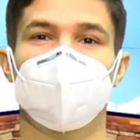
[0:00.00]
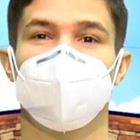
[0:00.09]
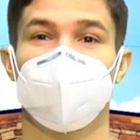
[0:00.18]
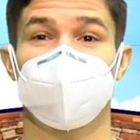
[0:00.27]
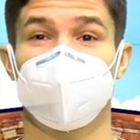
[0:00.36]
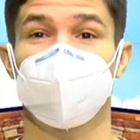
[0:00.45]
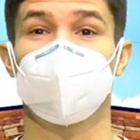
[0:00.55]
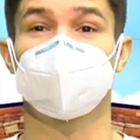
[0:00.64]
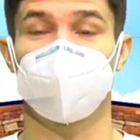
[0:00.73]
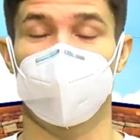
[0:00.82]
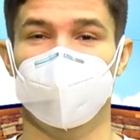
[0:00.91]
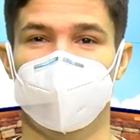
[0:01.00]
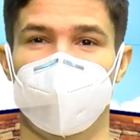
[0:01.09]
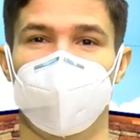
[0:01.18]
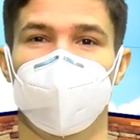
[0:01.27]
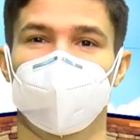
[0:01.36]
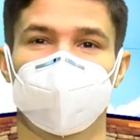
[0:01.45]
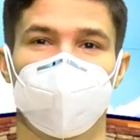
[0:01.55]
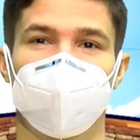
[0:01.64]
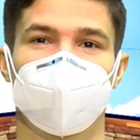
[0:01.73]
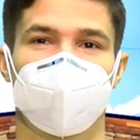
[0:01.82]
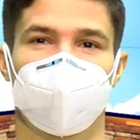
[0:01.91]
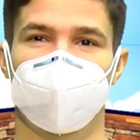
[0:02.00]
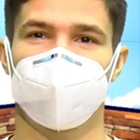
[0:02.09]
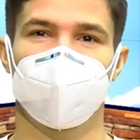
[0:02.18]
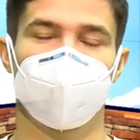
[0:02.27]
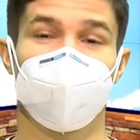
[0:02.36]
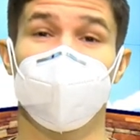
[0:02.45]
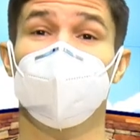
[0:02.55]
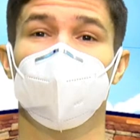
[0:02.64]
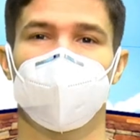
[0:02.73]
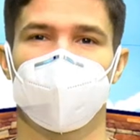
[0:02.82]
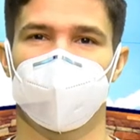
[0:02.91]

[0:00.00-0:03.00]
Yes, it fluctuate very quick.